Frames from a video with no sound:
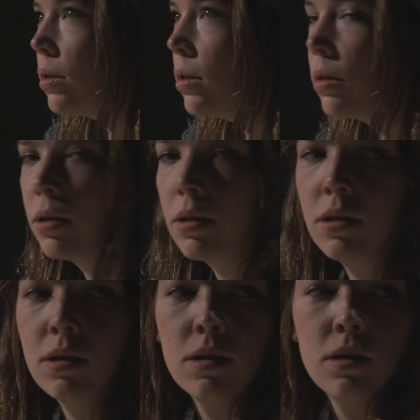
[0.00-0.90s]

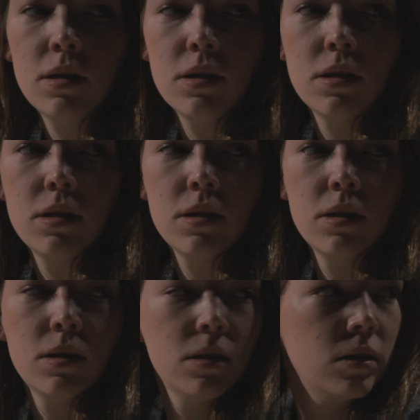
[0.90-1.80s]

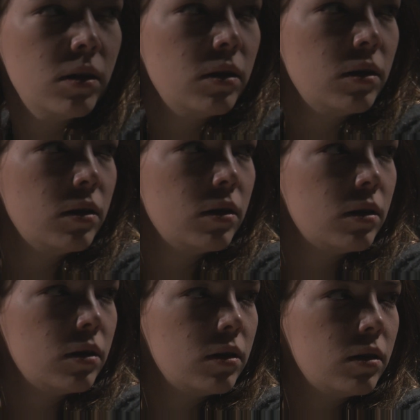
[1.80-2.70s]

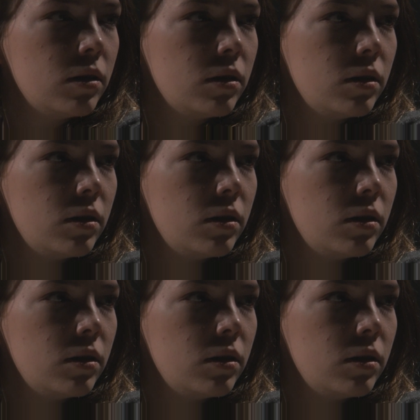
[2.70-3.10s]
Nobody speaks.